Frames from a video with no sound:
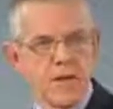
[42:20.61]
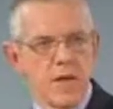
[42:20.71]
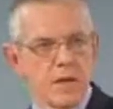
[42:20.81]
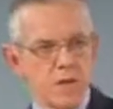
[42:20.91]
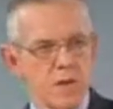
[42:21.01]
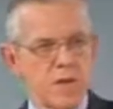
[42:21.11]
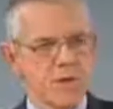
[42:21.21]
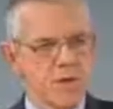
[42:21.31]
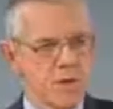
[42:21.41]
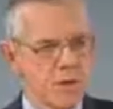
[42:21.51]
is due to
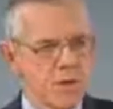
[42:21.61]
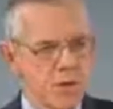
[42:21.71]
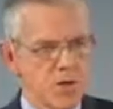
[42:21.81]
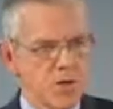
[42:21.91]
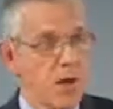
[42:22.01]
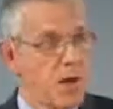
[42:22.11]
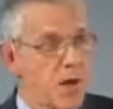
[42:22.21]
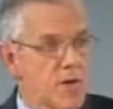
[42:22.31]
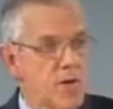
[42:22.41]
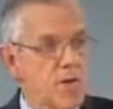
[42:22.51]
the CO2 and
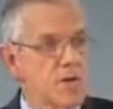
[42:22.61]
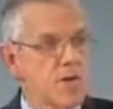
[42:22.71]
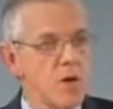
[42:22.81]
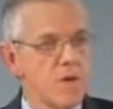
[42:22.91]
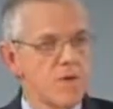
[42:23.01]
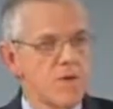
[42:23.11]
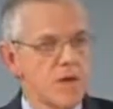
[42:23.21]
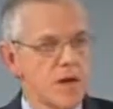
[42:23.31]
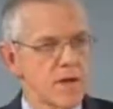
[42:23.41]
not due to a solar effect?